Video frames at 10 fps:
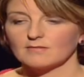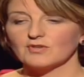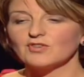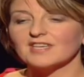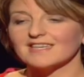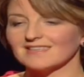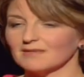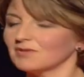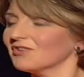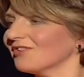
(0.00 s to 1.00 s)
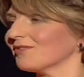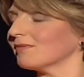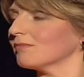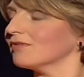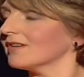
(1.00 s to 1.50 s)
not going to get two million, though,
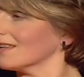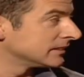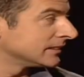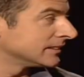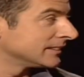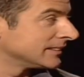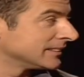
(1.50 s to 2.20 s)
if we blow another lifeline.